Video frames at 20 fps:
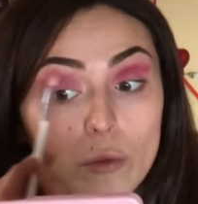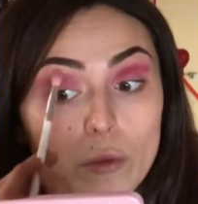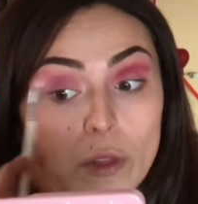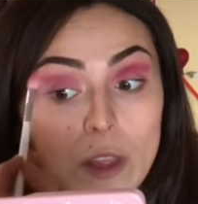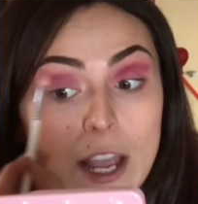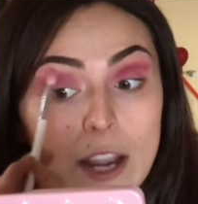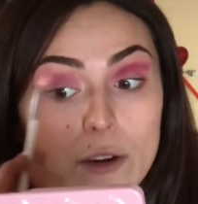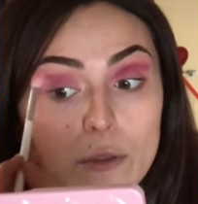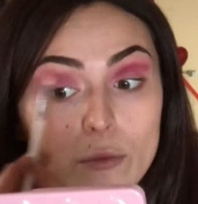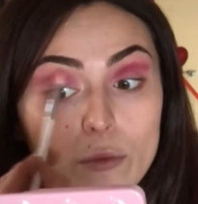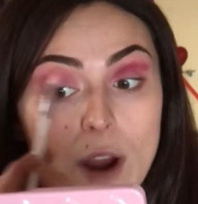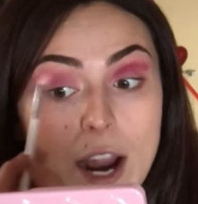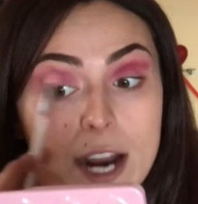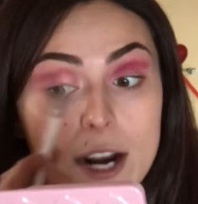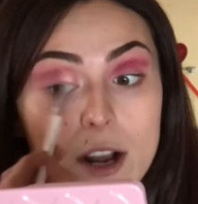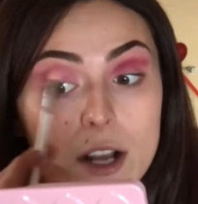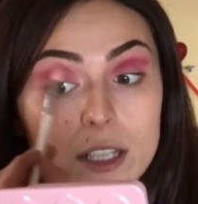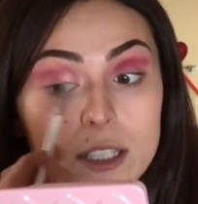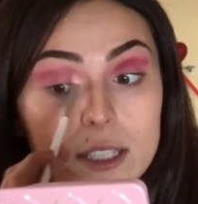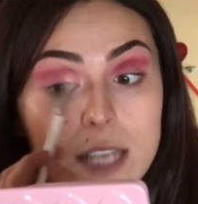like
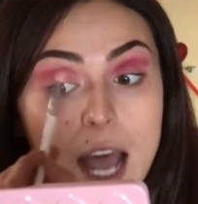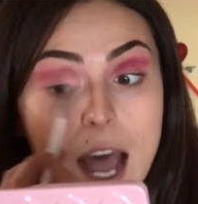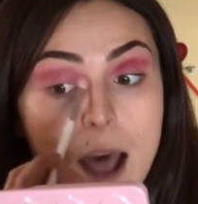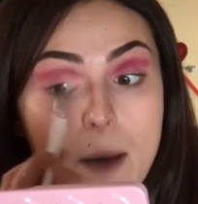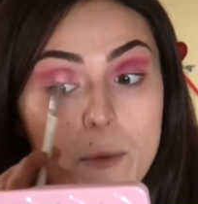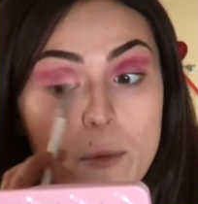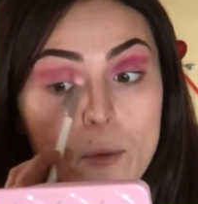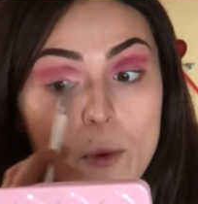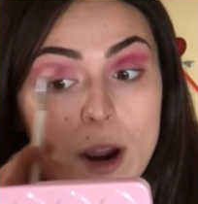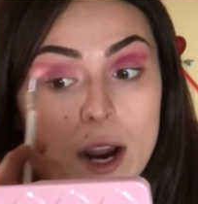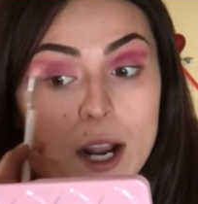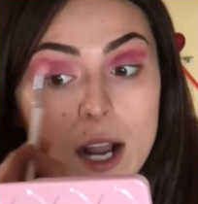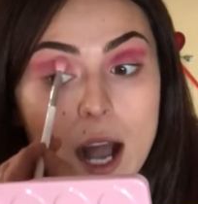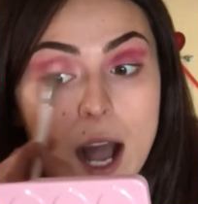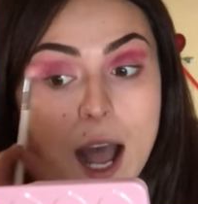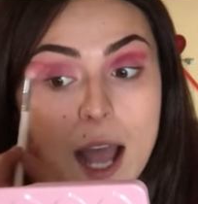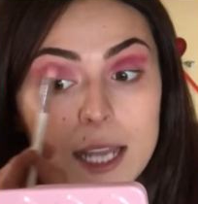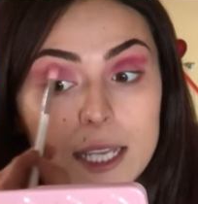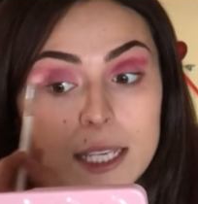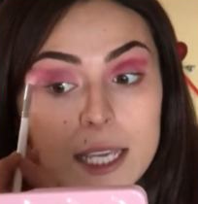right on top where
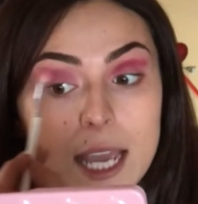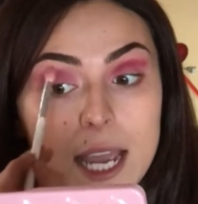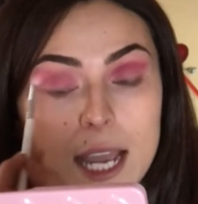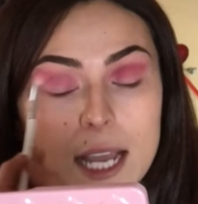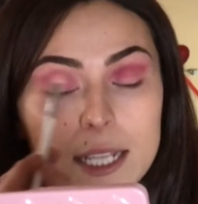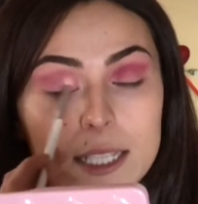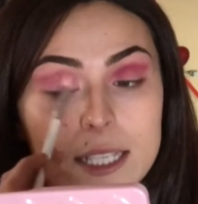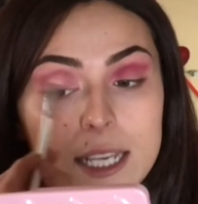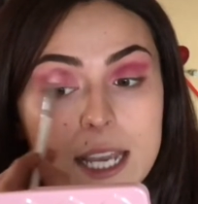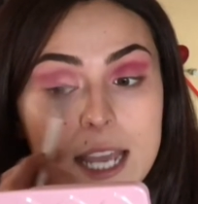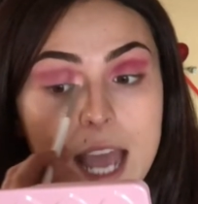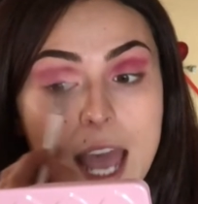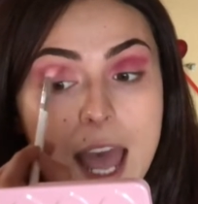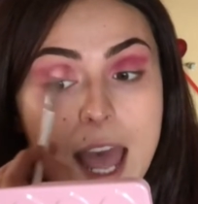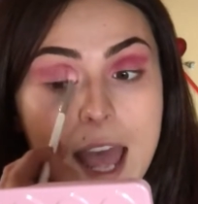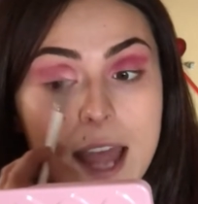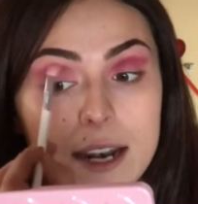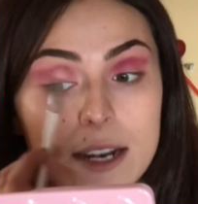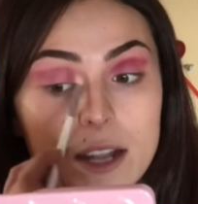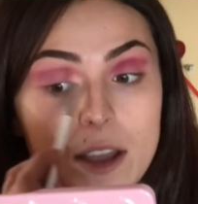Cotton Candy
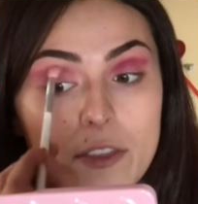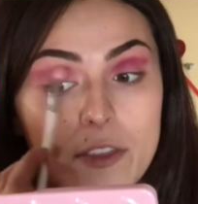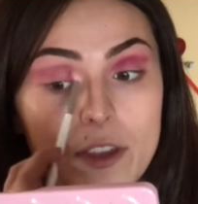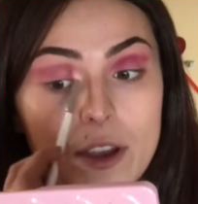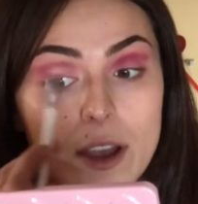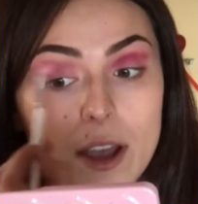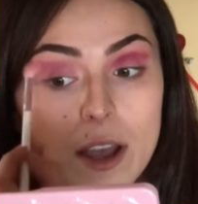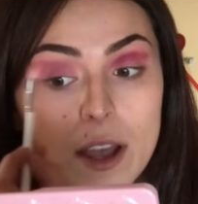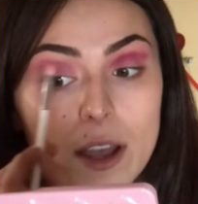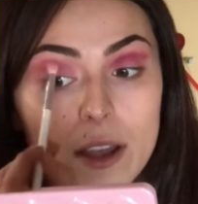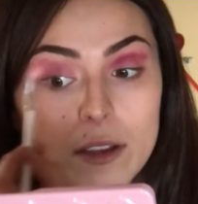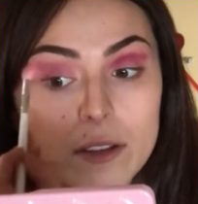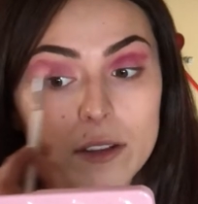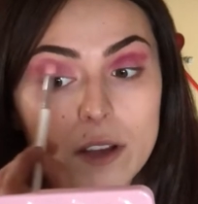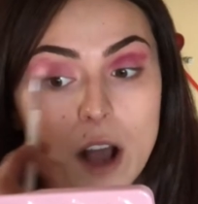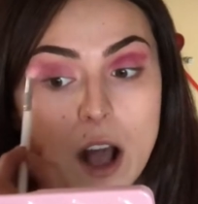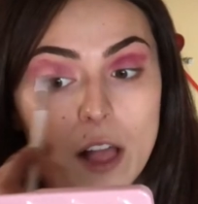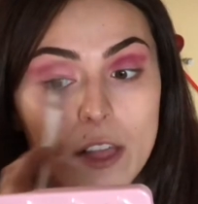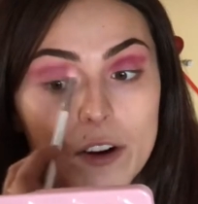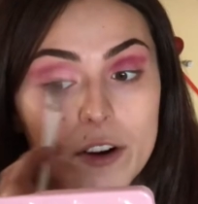and the
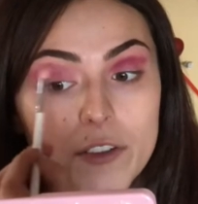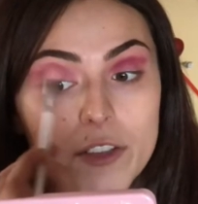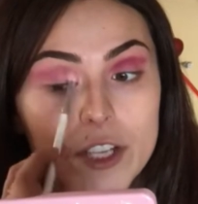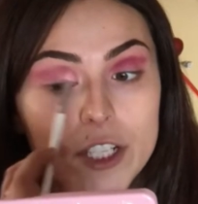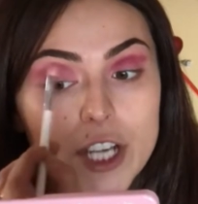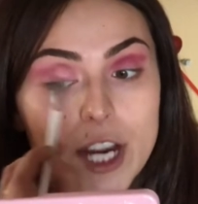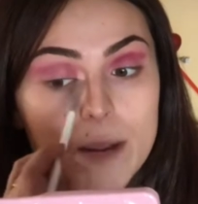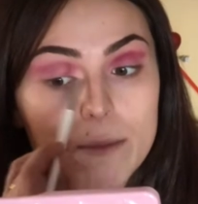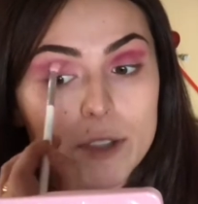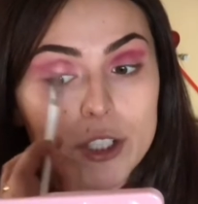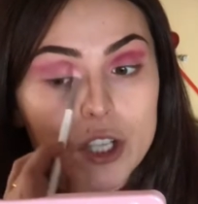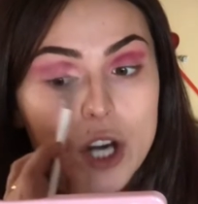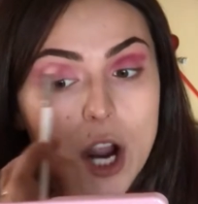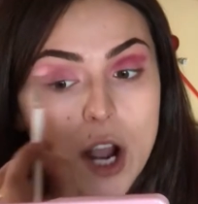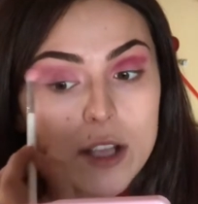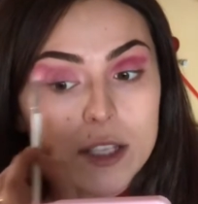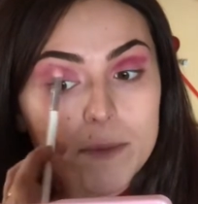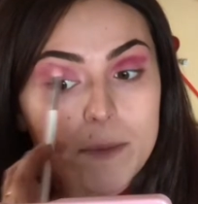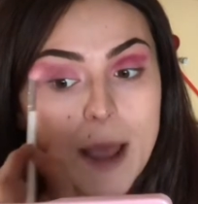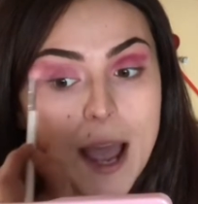color in the James
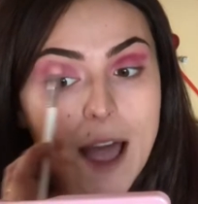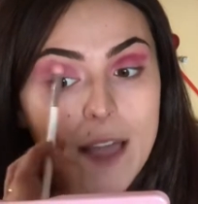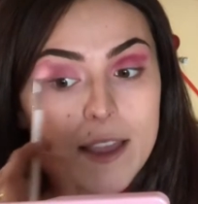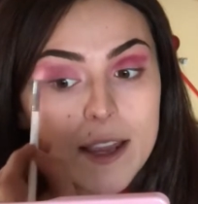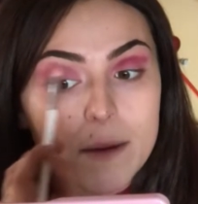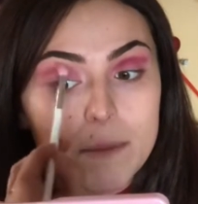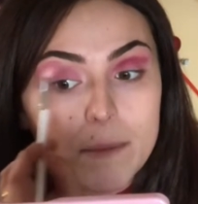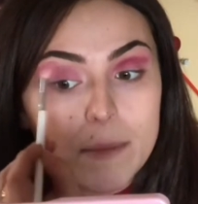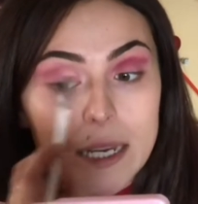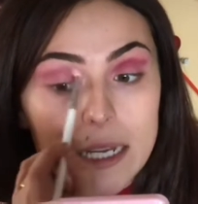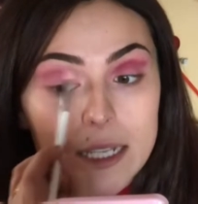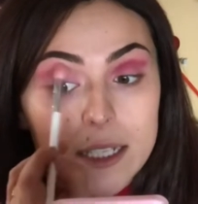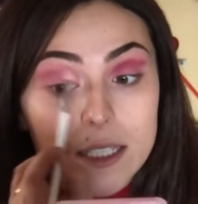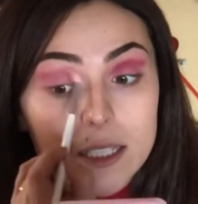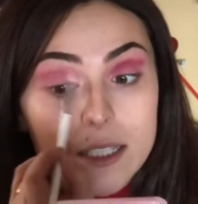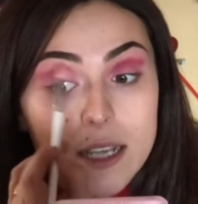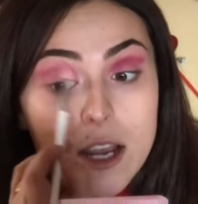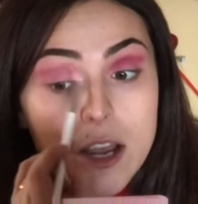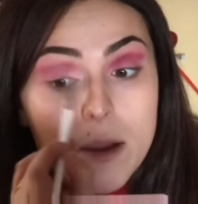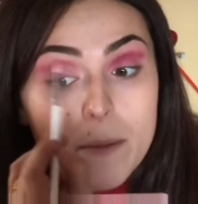Charles palette
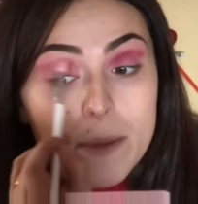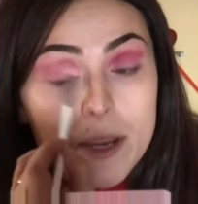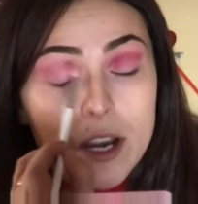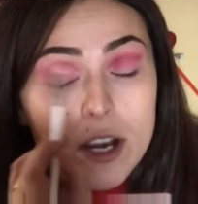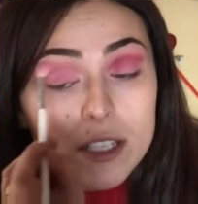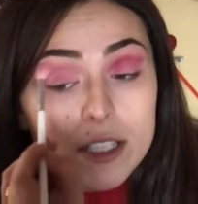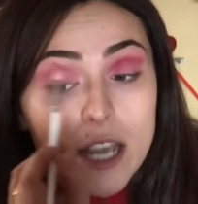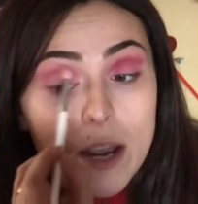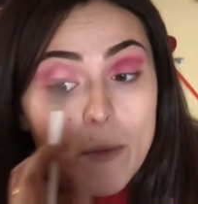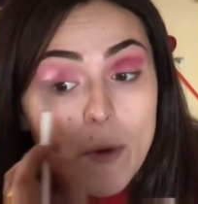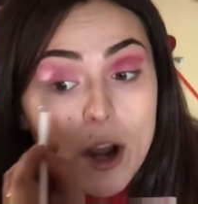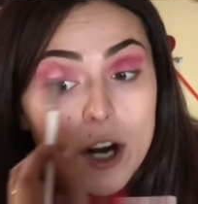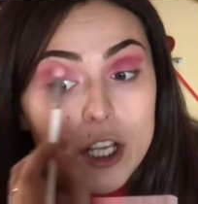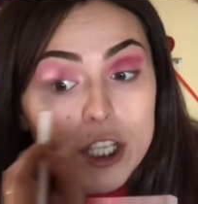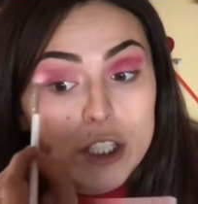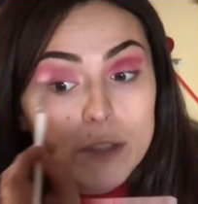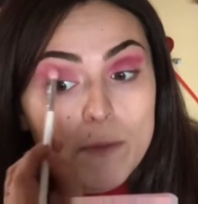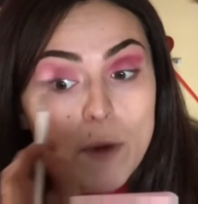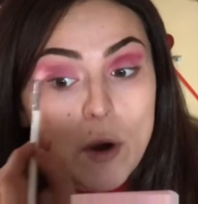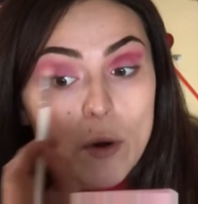meets, because I
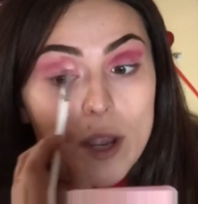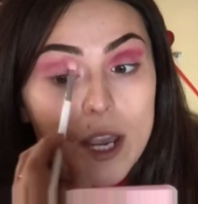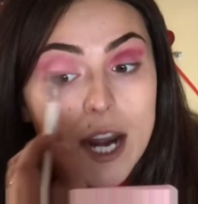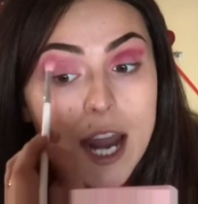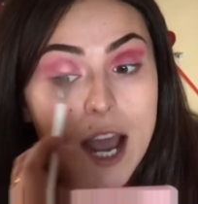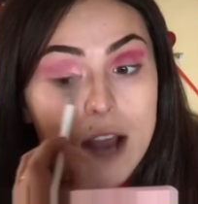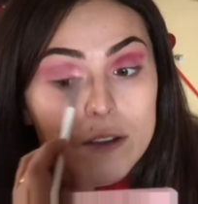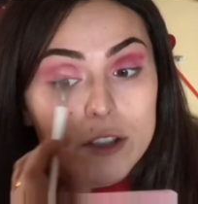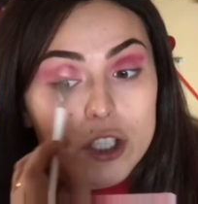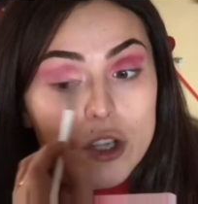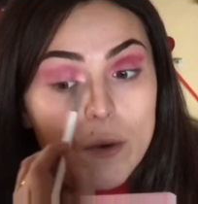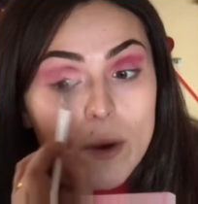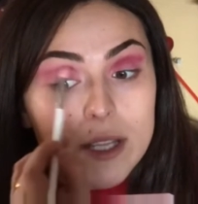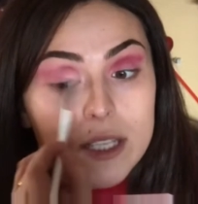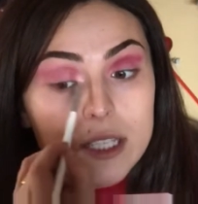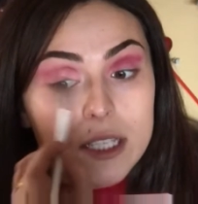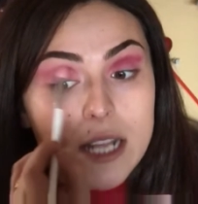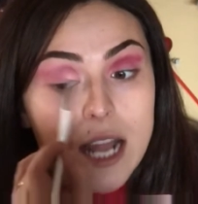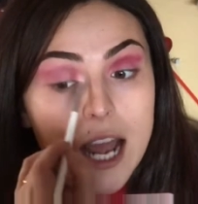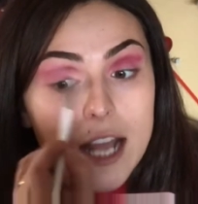wanna smoke it out so
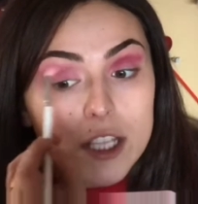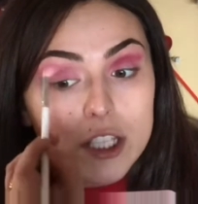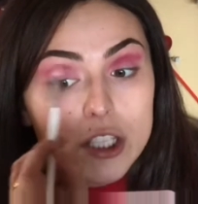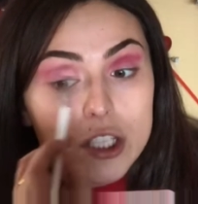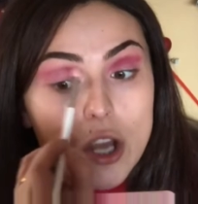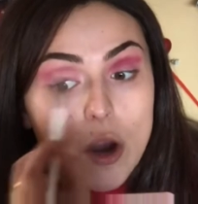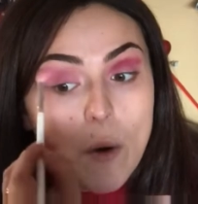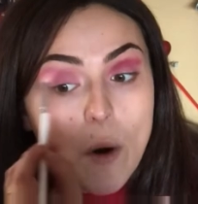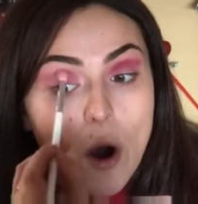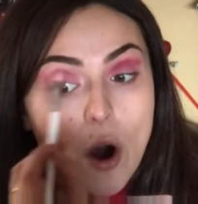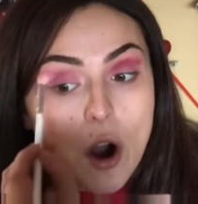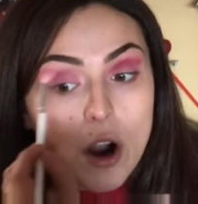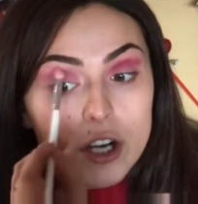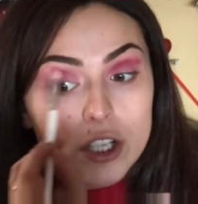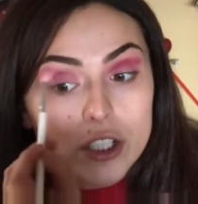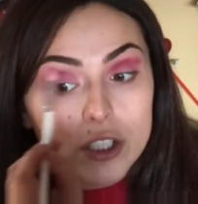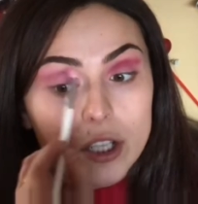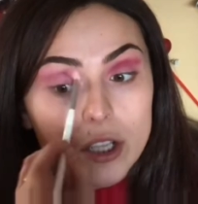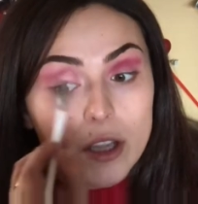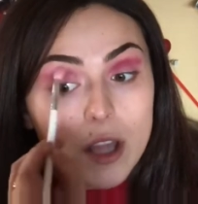it's not so
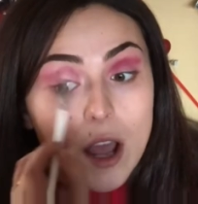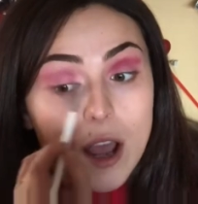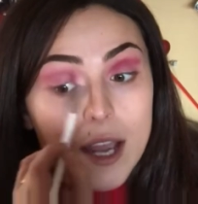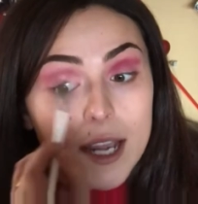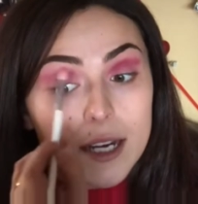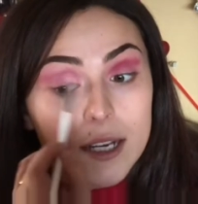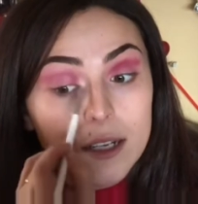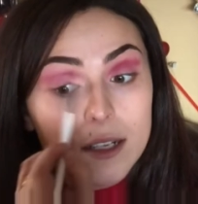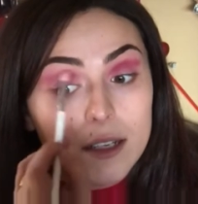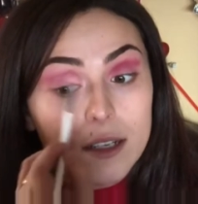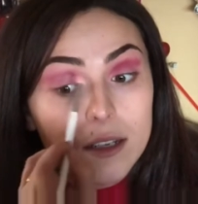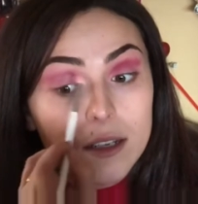harsh, the line.